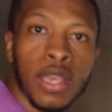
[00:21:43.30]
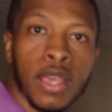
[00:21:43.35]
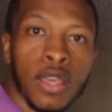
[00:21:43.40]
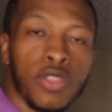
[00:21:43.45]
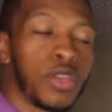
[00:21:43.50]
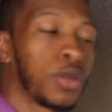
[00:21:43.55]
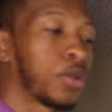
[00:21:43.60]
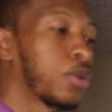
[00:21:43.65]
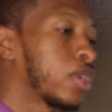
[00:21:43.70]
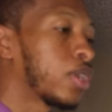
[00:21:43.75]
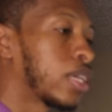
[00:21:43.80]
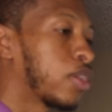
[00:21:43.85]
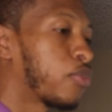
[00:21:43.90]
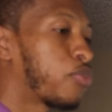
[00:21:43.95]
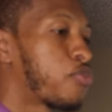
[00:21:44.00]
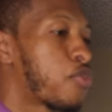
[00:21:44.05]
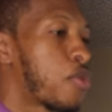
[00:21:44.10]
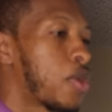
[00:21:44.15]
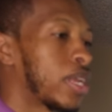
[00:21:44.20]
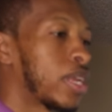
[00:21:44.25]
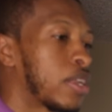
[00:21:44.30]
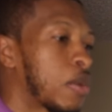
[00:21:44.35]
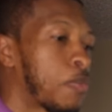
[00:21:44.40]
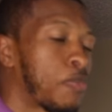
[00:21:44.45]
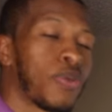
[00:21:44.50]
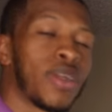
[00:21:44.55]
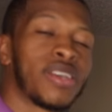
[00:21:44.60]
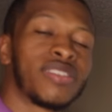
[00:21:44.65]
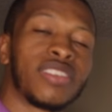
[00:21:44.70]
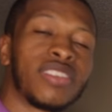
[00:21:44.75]
They're looking for it in a
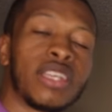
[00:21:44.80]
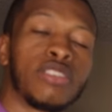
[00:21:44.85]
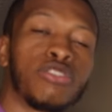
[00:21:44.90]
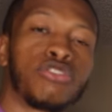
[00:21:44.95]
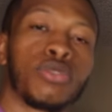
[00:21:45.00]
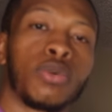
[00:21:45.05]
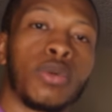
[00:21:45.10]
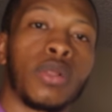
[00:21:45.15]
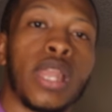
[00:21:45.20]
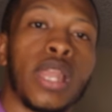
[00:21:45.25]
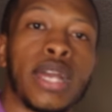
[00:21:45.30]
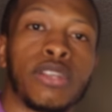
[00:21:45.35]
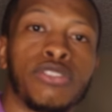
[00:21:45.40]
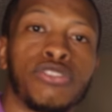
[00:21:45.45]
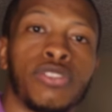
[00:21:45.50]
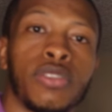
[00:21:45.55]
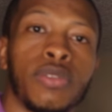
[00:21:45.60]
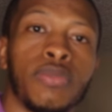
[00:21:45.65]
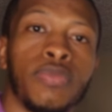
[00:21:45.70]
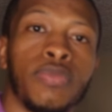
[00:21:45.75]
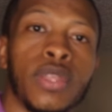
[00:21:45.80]
presidential election.